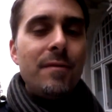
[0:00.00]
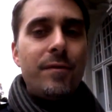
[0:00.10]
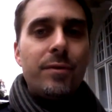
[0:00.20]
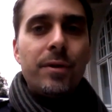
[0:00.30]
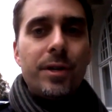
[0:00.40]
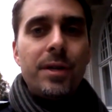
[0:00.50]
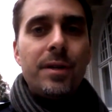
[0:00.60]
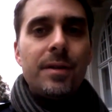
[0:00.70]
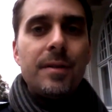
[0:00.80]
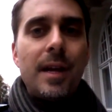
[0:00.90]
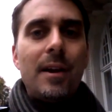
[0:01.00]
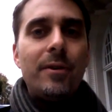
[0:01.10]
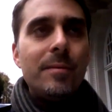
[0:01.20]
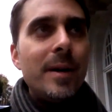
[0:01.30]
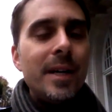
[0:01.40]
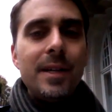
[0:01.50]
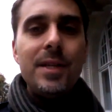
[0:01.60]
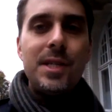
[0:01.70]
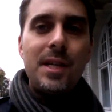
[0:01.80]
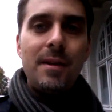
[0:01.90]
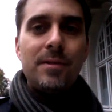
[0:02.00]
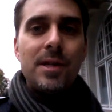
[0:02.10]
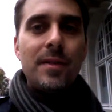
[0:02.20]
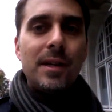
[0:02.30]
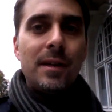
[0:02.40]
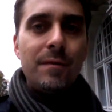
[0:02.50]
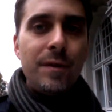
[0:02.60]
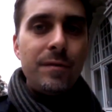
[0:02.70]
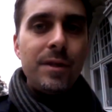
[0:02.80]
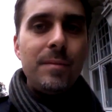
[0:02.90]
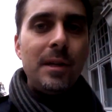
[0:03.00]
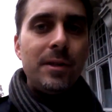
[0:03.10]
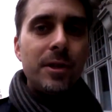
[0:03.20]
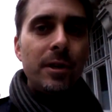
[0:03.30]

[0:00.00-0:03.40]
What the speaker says: Ford a lot of money. They saved something like $15 million.